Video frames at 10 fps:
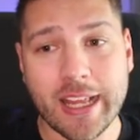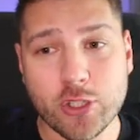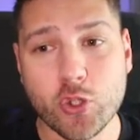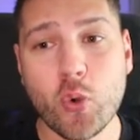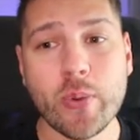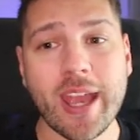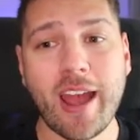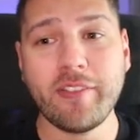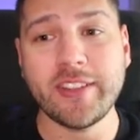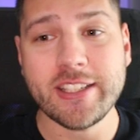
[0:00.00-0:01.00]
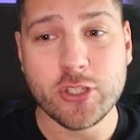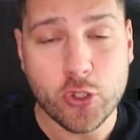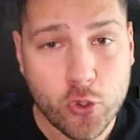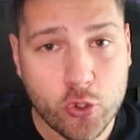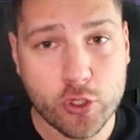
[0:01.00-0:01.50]
And so we have
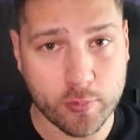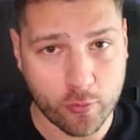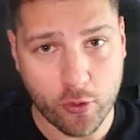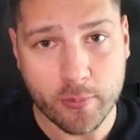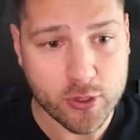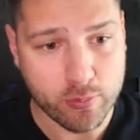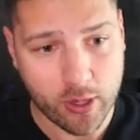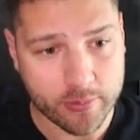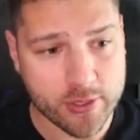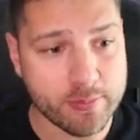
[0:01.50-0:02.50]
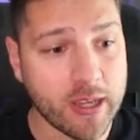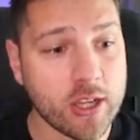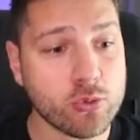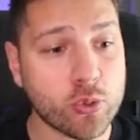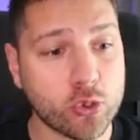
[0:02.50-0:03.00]
these huge performance problems
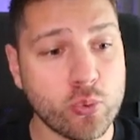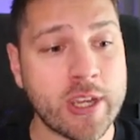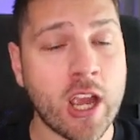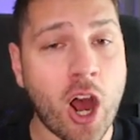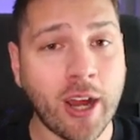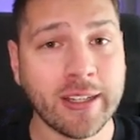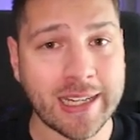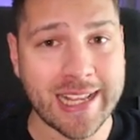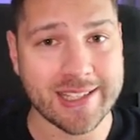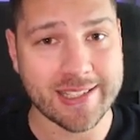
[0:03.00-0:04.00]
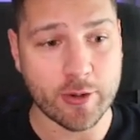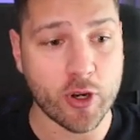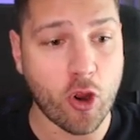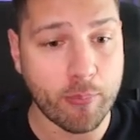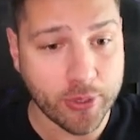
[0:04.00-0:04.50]
because we're doing
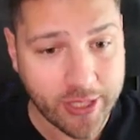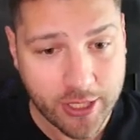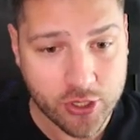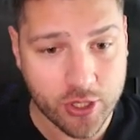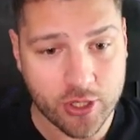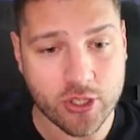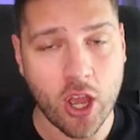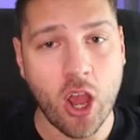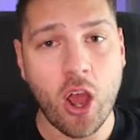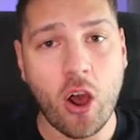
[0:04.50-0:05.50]
unnecessary computations